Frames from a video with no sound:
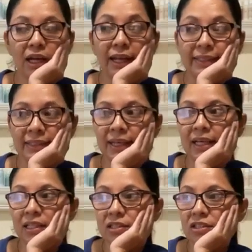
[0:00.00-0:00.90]
last
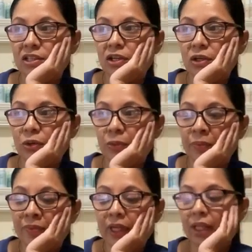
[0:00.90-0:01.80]
night,
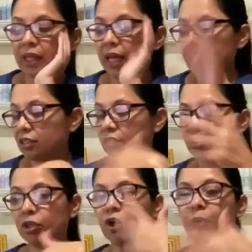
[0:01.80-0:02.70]
so that
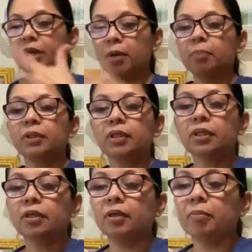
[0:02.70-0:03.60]
should hurry up
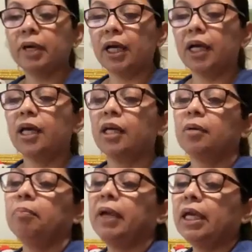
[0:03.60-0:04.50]

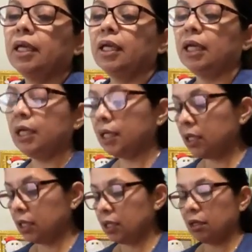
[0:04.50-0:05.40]
my baking
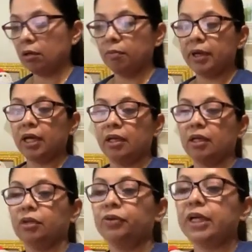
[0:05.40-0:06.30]
of
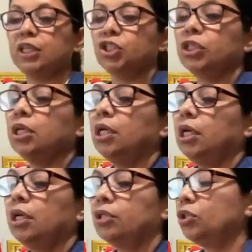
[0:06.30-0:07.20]
my creation.
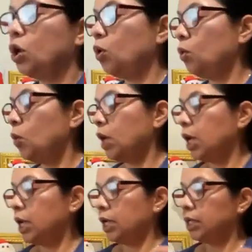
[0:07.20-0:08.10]
So
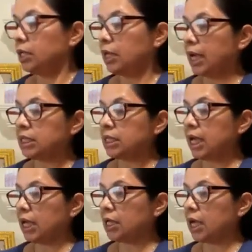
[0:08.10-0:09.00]

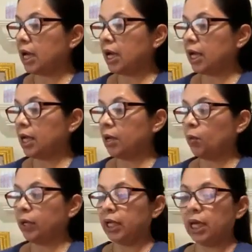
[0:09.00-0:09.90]
last night
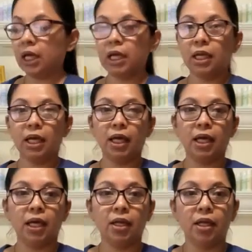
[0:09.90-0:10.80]
I went ahead
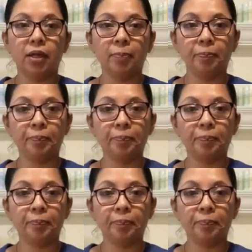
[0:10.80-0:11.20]
and